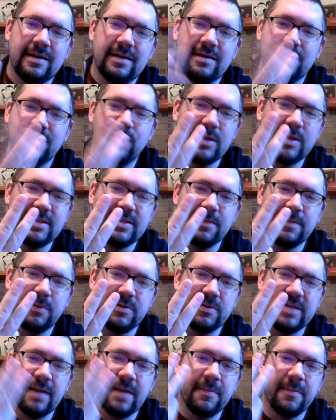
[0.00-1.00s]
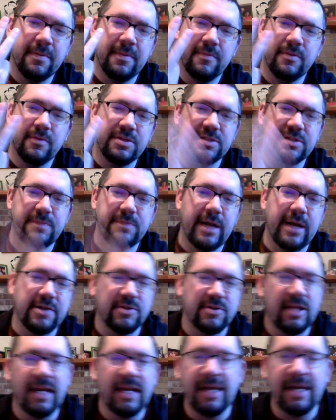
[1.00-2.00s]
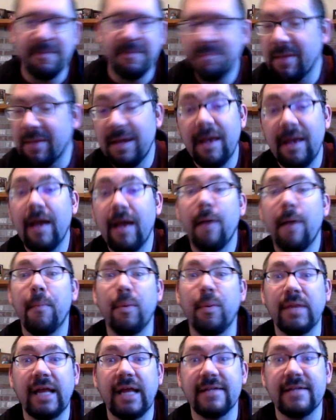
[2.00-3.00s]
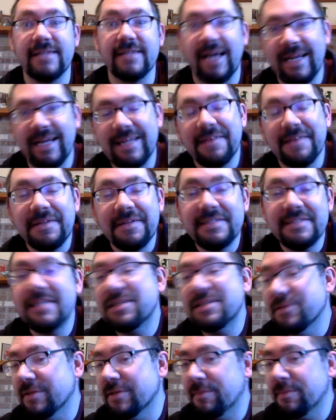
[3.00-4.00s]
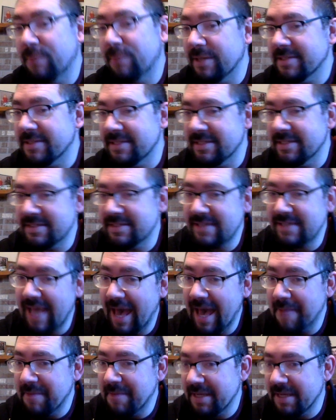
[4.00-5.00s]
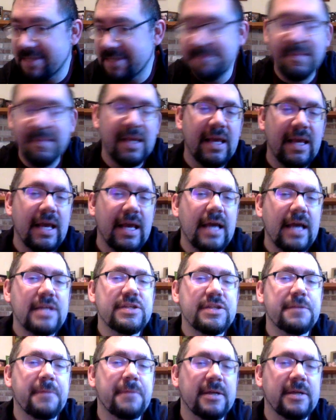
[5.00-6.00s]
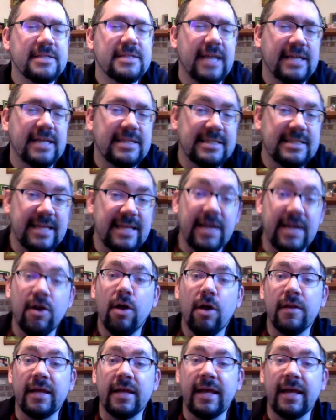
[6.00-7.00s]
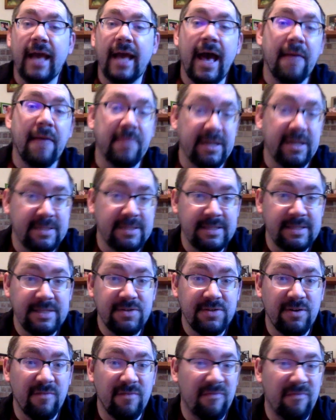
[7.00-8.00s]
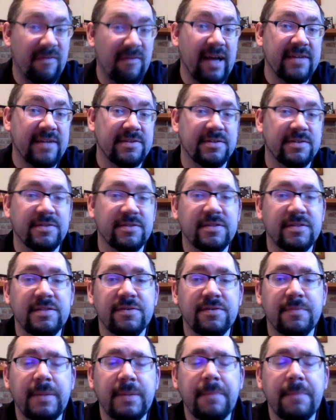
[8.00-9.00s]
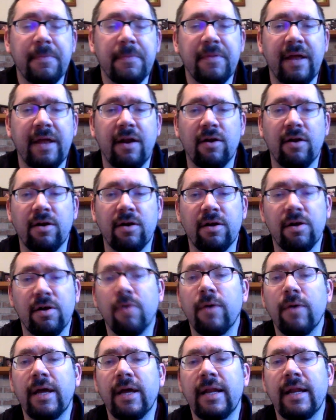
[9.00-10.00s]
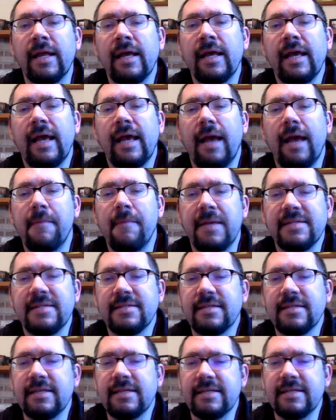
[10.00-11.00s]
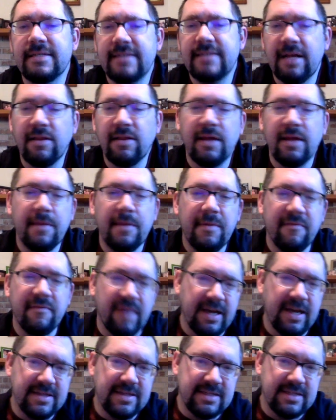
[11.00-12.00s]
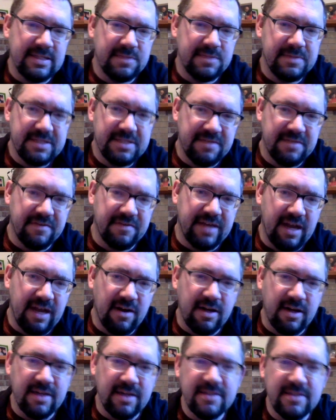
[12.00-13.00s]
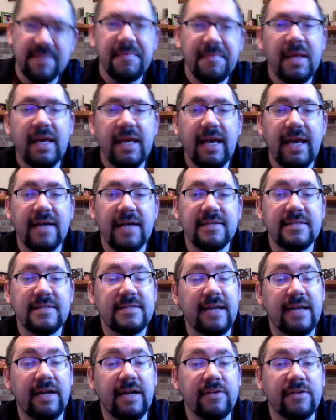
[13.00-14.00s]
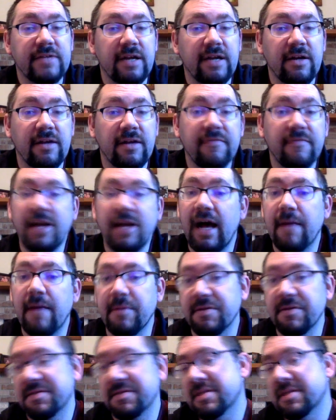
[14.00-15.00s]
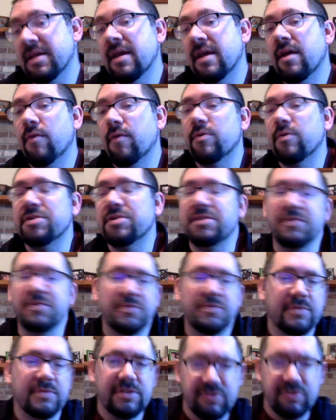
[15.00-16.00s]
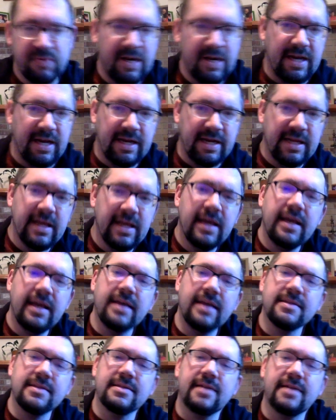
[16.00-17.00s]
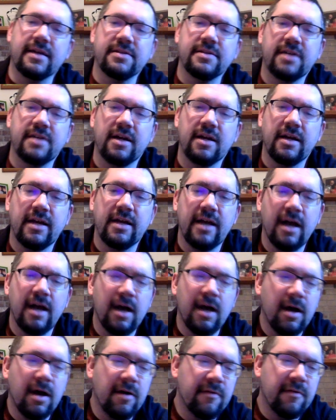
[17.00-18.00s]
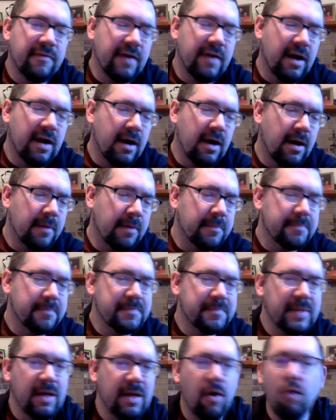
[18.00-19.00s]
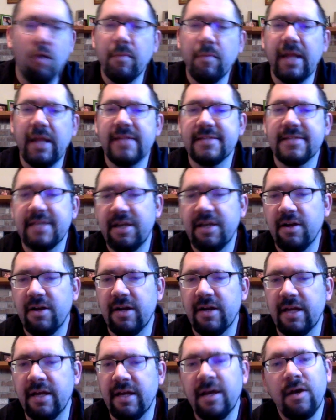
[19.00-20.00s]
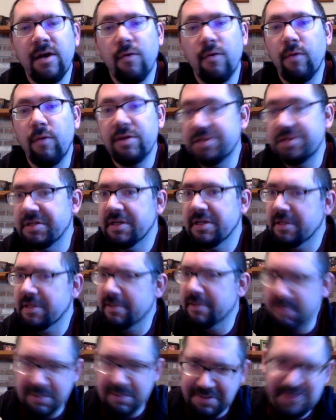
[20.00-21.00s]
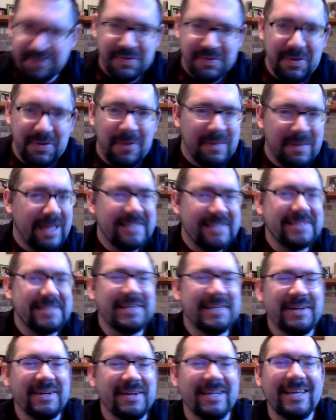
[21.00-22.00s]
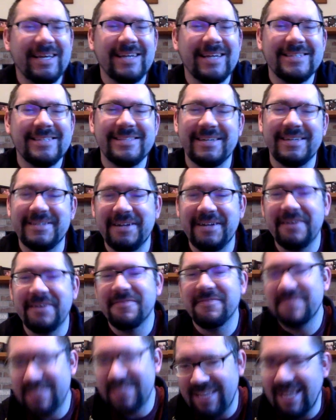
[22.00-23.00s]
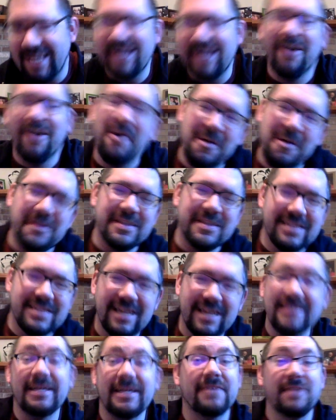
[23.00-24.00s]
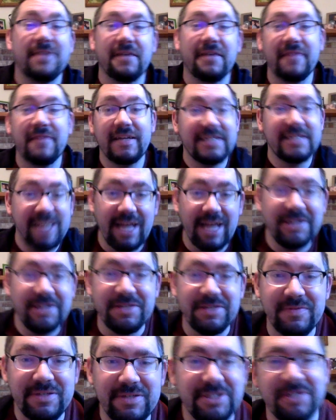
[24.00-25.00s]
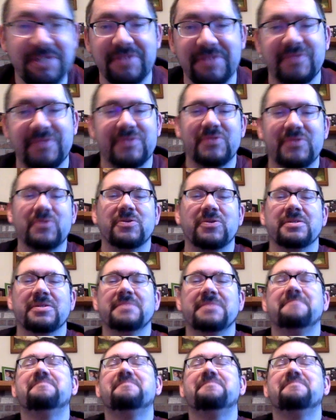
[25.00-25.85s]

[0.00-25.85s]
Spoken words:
President Pro Temp, which is Patrick Leahy. But with that aside, let's get to the president's cabinet. So the president has this thing called a cabinet, and these are advisors. These are people that are going to go in and basically tell him advice on specific areas. He has a Secretary of Commerce, which deals with trade. He has a Secretary of Homeland Security, which deals with Homeland Security. He has a Secretary of State, a Secretary of Education, which deals with schools.